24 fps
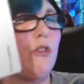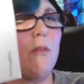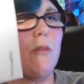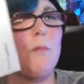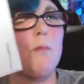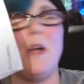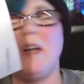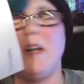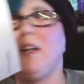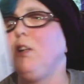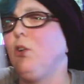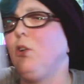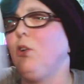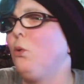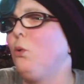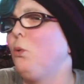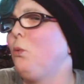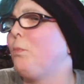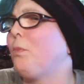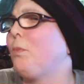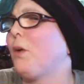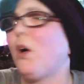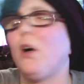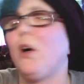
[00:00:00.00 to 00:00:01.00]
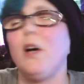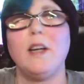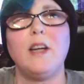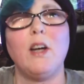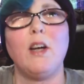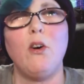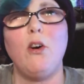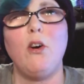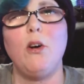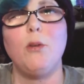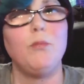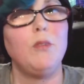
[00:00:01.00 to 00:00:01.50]
manual, but I
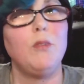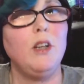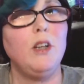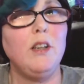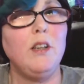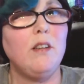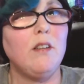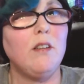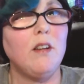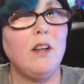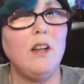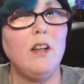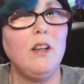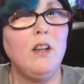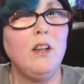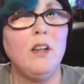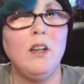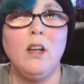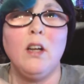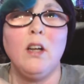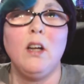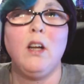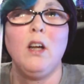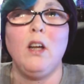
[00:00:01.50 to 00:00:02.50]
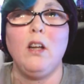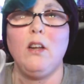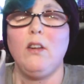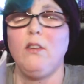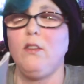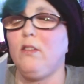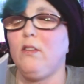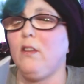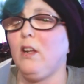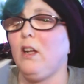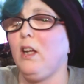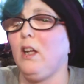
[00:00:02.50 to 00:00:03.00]
can't read it.
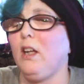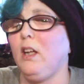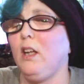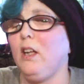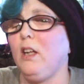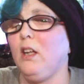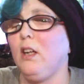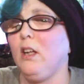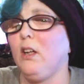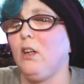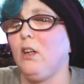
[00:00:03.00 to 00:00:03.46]
The